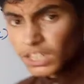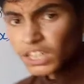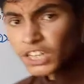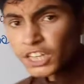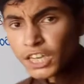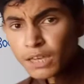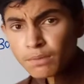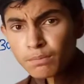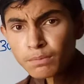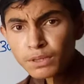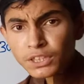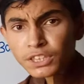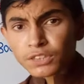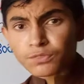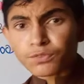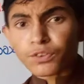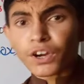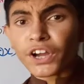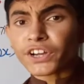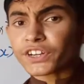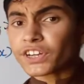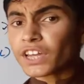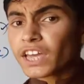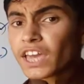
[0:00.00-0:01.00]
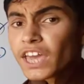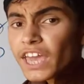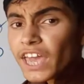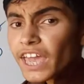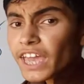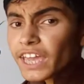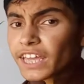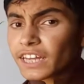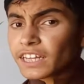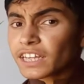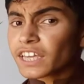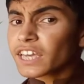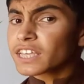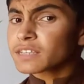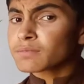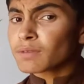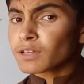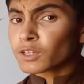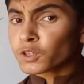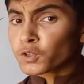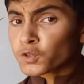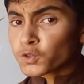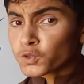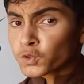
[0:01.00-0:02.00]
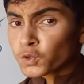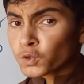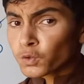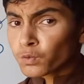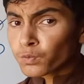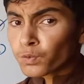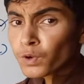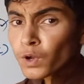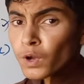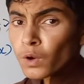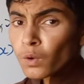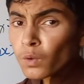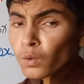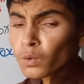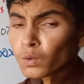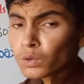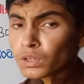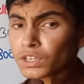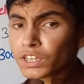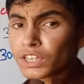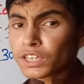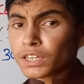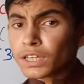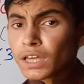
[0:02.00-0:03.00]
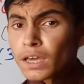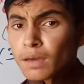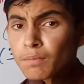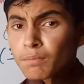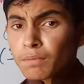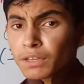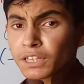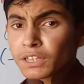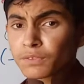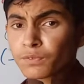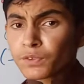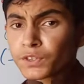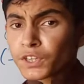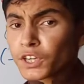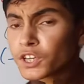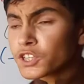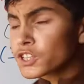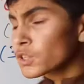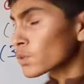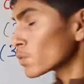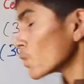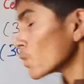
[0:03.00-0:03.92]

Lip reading: He magnified. And his microscope only magnification